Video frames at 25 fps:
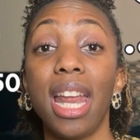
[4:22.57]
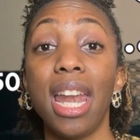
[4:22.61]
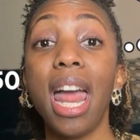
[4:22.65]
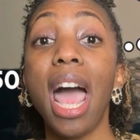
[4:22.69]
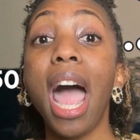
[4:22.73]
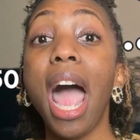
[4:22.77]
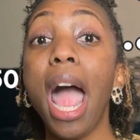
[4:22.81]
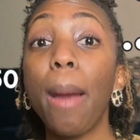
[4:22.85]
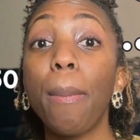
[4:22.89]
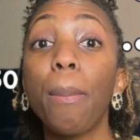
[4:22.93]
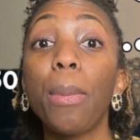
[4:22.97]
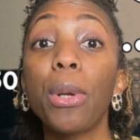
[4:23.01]
And
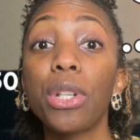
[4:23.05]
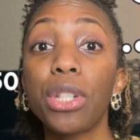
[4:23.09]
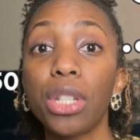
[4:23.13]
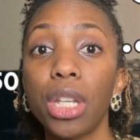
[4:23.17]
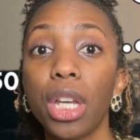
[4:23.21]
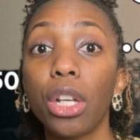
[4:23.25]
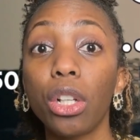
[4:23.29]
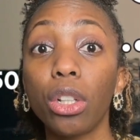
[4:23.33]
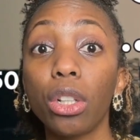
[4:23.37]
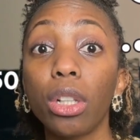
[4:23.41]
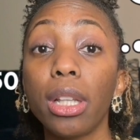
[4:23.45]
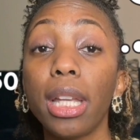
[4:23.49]
I
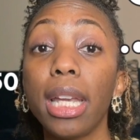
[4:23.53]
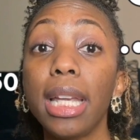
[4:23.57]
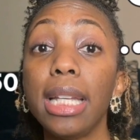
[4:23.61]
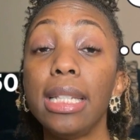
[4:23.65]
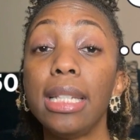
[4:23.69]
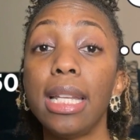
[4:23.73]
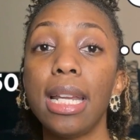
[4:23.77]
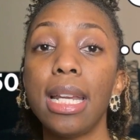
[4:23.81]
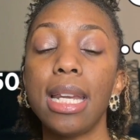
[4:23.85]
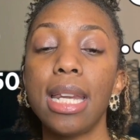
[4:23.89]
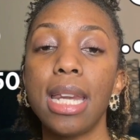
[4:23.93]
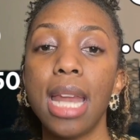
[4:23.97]
particularly
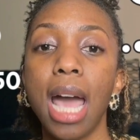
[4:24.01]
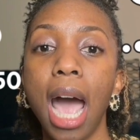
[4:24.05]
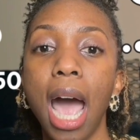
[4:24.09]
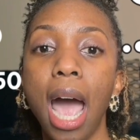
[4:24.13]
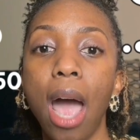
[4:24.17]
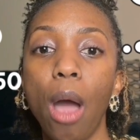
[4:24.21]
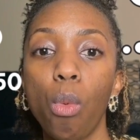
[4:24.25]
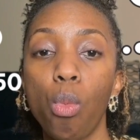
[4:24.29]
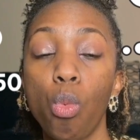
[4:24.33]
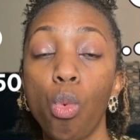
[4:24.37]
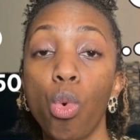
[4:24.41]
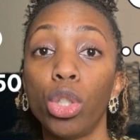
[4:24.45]
did
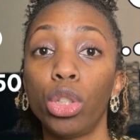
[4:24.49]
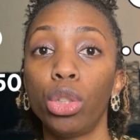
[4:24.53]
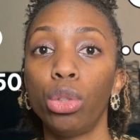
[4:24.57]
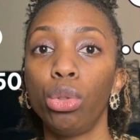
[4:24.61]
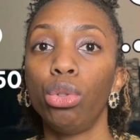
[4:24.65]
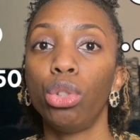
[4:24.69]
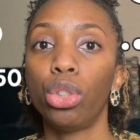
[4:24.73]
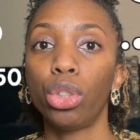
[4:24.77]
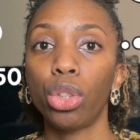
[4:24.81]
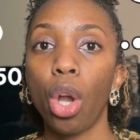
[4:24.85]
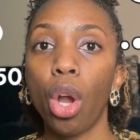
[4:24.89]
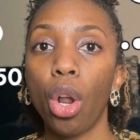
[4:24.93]
not want
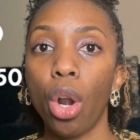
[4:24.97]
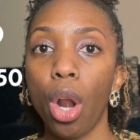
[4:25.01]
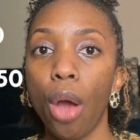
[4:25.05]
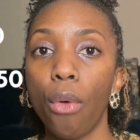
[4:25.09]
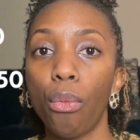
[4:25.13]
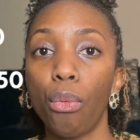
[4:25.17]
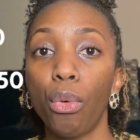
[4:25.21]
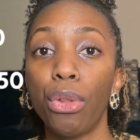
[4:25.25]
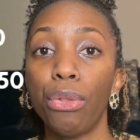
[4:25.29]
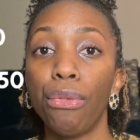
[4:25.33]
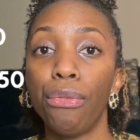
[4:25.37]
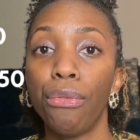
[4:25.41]
to start
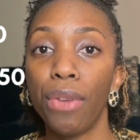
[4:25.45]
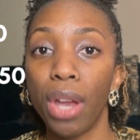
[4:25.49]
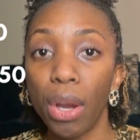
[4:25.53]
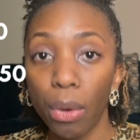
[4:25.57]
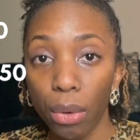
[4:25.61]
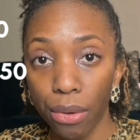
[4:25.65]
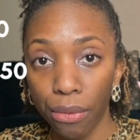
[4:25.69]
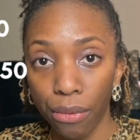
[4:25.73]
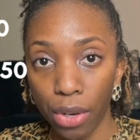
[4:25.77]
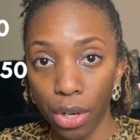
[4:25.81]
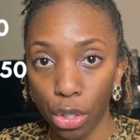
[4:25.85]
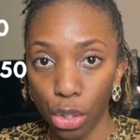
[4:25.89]
off with
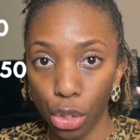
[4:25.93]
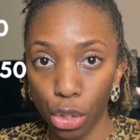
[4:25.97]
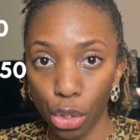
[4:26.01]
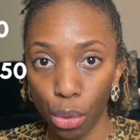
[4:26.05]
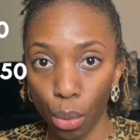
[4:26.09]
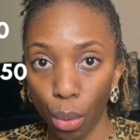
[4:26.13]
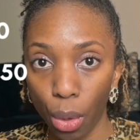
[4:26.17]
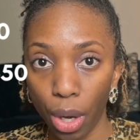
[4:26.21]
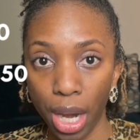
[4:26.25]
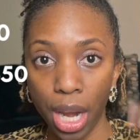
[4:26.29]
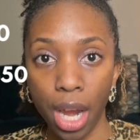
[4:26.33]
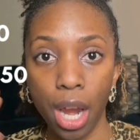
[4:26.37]
very, very
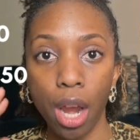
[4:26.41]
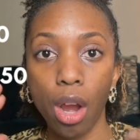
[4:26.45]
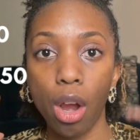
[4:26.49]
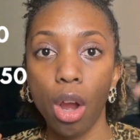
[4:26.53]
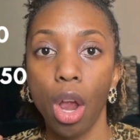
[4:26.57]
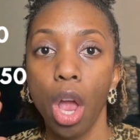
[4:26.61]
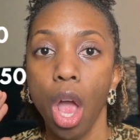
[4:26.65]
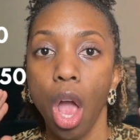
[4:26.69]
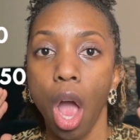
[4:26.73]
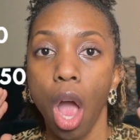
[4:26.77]
short hair